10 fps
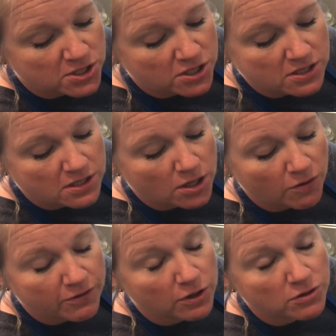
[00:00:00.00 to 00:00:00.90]
just they'll
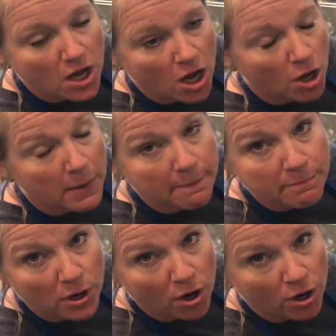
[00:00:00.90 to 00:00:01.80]
feel numb and
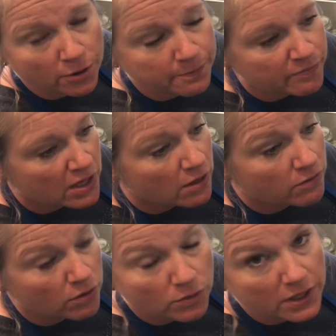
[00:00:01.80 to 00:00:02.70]
burn
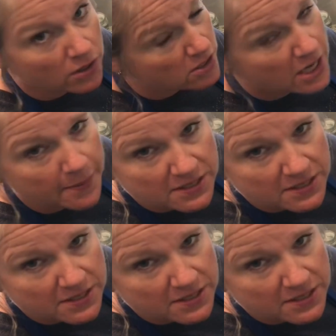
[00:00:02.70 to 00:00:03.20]
for a really long time.